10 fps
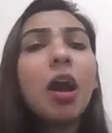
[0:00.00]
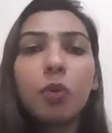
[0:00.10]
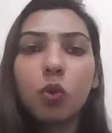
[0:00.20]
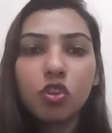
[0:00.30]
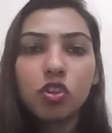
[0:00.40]

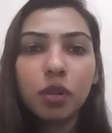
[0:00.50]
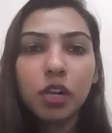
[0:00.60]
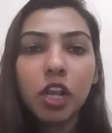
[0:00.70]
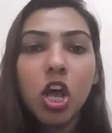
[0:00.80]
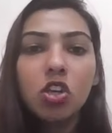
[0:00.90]

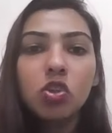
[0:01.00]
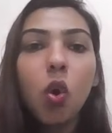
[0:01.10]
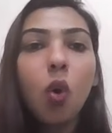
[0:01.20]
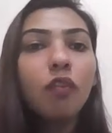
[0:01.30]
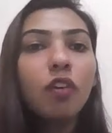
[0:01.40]
approachable. So
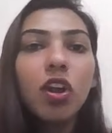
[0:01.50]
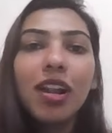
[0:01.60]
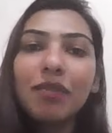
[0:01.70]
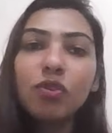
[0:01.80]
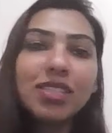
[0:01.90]
overall,
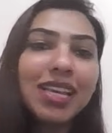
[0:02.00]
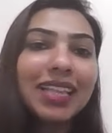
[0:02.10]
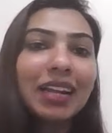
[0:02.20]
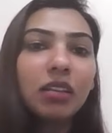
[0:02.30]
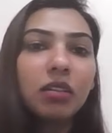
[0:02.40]
I would say
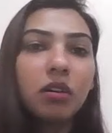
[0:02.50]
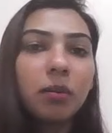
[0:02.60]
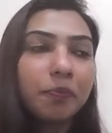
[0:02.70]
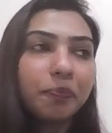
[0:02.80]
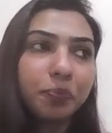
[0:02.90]
that
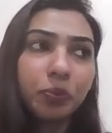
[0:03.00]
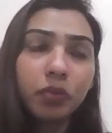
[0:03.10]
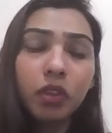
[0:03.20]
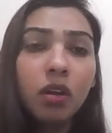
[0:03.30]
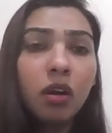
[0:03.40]

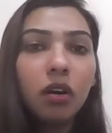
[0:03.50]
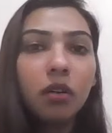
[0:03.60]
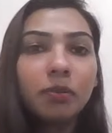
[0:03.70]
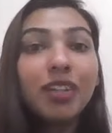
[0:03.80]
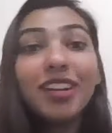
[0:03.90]

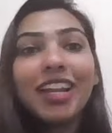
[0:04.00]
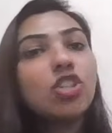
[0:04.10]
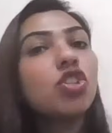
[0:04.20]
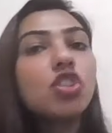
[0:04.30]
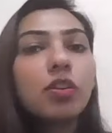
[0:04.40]
the
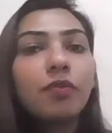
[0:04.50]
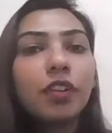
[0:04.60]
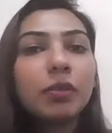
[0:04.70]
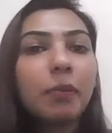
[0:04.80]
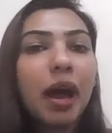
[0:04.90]
relationship
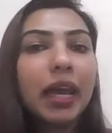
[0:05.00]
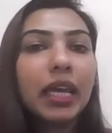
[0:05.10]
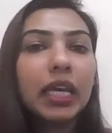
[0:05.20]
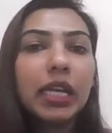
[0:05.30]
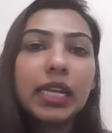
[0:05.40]
with
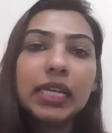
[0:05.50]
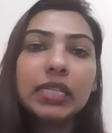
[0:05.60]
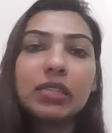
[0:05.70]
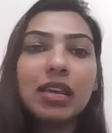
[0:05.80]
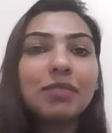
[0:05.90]
my
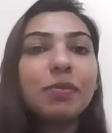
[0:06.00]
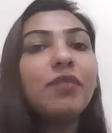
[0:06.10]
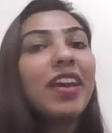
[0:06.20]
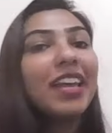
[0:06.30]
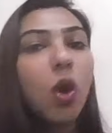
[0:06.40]
colleagues has
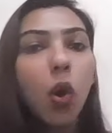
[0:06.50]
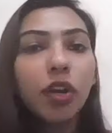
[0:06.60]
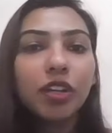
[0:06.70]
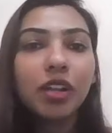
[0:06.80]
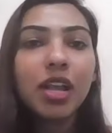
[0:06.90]
been very
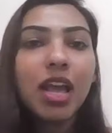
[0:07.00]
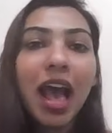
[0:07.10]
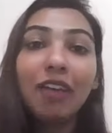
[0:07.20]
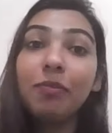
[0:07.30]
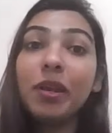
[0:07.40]
cordial.
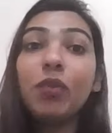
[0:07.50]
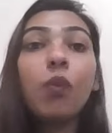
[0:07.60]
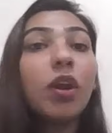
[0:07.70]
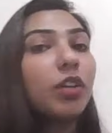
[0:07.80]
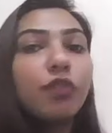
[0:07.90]
I've made
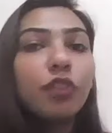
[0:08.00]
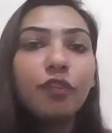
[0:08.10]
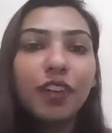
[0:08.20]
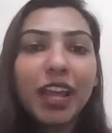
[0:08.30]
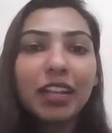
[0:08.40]
wonderful
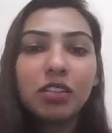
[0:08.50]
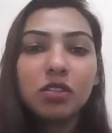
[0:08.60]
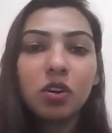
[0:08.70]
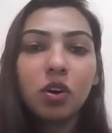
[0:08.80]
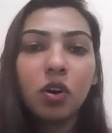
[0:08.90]

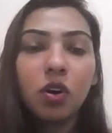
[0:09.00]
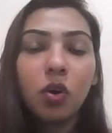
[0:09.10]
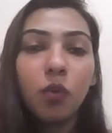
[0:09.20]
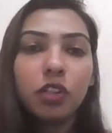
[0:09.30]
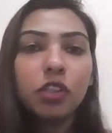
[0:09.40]
friends
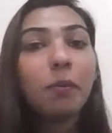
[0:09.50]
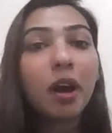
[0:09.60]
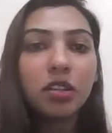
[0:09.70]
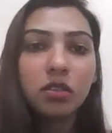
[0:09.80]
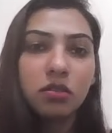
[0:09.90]
over the
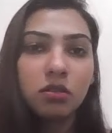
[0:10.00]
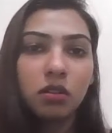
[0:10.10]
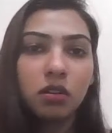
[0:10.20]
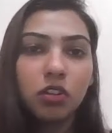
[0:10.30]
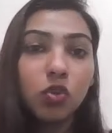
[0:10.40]
past
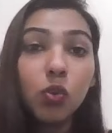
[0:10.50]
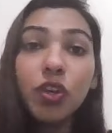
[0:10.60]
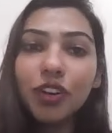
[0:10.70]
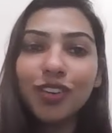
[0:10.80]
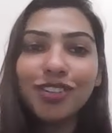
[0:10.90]
2
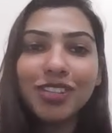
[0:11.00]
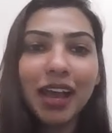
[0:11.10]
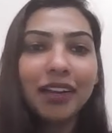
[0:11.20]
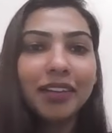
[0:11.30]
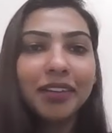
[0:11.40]
years,
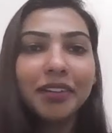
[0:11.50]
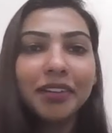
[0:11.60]
and